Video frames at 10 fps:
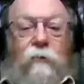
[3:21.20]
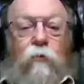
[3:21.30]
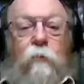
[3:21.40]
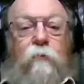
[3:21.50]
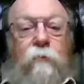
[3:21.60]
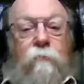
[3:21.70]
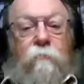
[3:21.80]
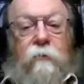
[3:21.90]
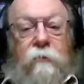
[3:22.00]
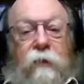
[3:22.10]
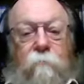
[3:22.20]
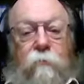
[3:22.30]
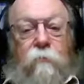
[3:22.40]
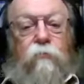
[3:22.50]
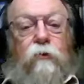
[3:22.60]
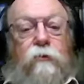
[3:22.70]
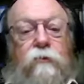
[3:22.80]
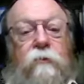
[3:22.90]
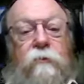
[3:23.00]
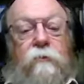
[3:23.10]
we build the real temple, which
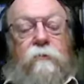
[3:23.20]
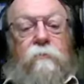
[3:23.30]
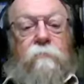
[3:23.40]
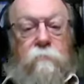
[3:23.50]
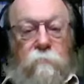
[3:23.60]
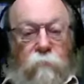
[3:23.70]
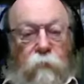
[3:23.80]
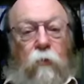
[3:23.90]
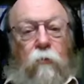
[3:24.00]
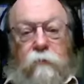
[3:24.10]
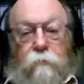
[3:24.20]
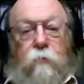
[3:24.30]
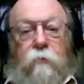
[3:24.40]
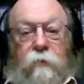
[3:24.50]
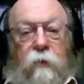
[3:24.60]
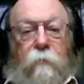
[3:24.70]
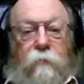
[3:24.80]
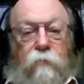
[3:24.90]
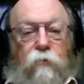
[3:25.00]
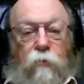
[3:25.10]
is the Holy Spirit coming
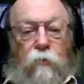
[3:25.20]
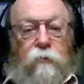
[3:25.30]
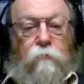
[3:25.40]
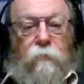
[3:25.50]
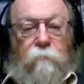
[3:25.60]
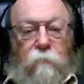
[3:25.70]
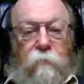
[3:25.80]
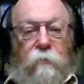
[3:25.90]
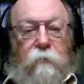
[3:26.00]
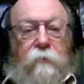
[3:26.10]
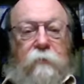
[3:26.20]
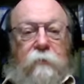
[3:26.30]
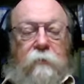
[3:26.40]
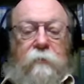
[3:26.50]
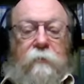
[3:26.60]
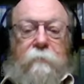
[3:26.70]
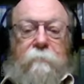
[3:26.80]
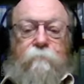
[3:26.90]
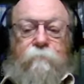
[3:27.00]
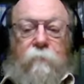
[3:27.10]
to dwell with his people.
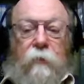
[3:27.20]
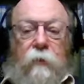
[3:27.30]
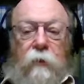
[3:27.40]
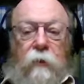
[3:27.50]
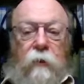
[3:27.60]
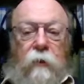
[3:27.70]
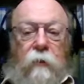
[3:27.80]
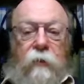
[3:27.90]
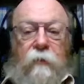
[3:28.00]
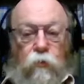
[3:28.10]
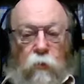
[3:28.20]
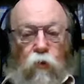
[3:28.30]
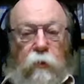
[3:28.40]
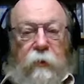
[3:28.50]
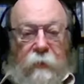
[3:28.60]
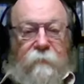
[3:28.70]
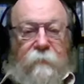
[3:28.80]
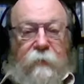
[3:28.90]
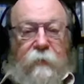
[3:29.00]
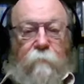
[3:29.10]
And that's where we are
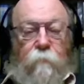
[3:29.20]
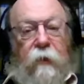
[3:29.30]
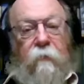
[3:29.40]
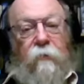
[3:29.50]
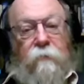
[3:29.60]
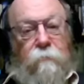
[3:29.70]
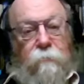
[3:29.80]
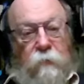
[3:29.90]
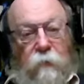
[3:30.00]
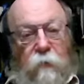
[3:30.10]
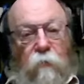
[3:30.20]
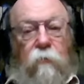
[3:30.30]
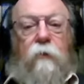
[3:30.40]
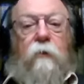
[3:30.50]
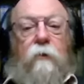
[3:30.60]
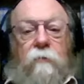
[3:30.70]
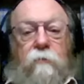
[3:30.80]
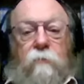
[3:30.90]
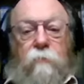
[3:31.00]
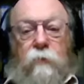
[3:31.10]
today. But our ultimate goal is
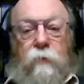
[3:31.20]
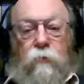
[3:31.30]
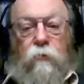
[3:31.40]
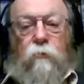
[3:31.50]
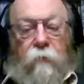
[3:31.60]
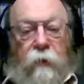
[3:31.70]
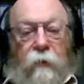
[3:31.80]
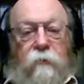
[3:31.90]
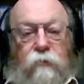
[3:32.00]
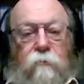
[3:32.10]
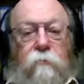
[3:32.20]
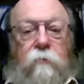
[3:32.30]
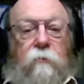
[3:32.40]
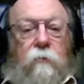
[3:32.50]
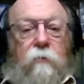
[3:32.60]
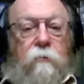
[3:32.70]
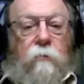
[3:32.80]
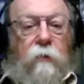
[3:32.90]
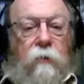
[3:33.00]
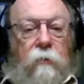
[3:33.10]
to be in a new creation,
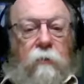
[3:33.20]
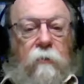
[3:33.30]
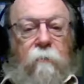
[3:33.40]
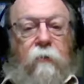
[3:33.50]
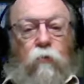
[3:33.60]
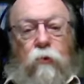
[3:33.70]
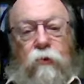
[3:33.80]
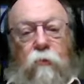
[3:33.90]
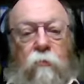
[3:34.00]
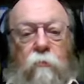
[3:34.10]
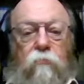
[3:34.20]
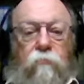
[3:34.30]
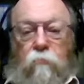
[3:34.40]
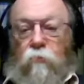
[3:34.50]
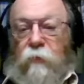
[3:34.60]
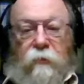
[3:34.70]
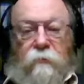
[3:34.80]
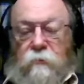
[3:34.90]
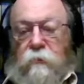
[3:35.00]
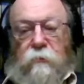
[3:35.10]
living with God without
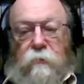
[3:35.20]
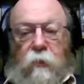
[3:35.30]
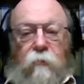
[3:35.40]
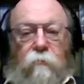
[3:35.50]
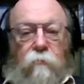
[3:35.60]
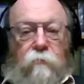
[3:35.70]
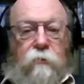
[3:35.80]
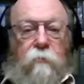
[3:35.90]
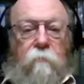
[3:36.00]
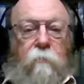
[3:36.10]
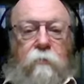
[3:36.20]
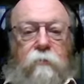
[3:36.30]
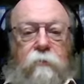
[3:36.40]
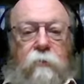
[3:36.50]
sin, death, and all this other rubbish.